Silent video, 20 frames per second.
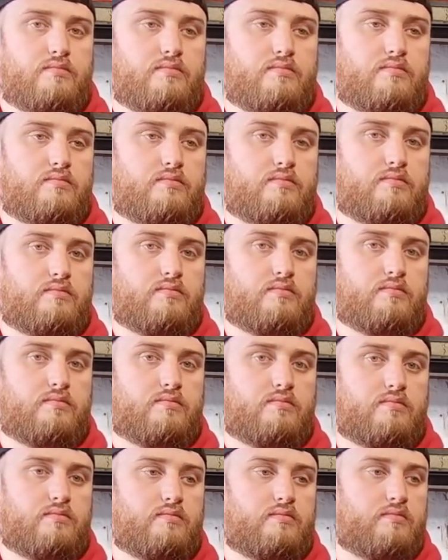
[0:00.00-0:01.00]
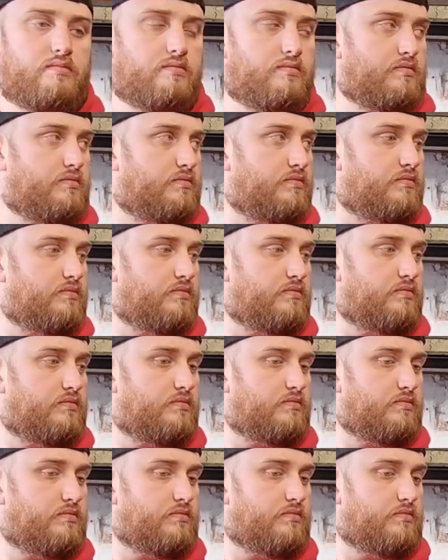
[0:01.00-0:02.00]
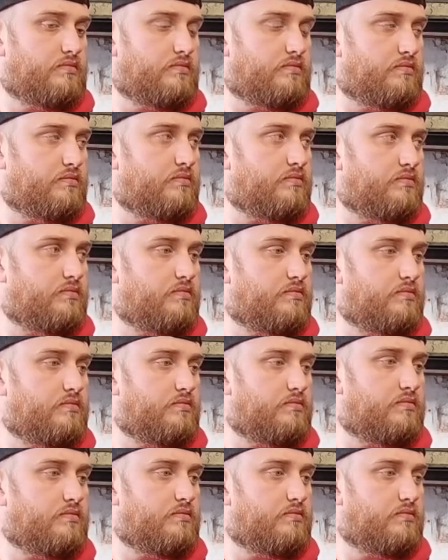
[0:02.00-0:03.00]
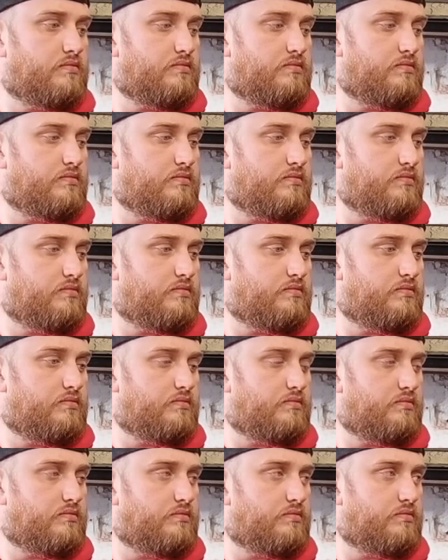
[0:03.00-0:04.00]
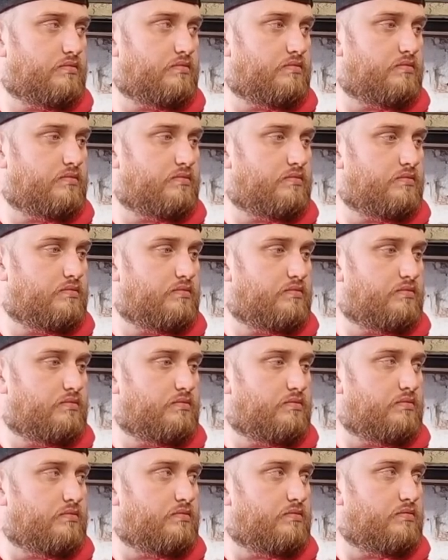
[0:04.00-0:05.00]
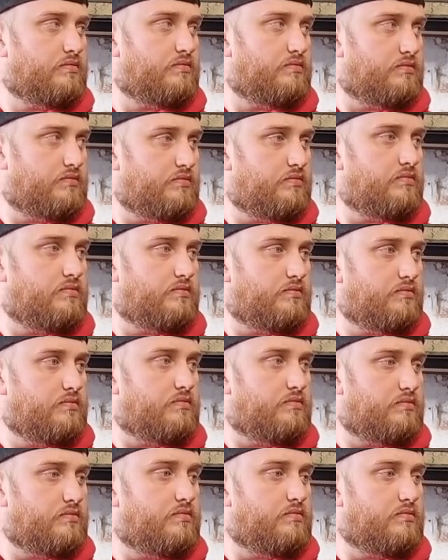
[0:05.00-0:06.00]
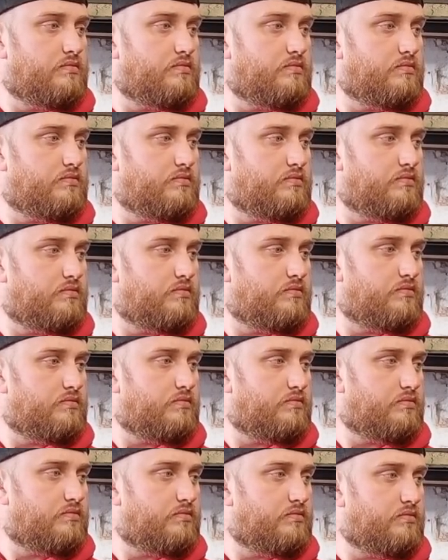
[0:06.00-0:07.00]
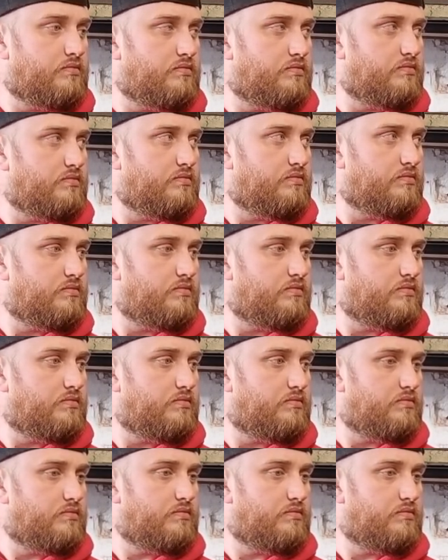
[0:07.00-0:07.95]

[no speech]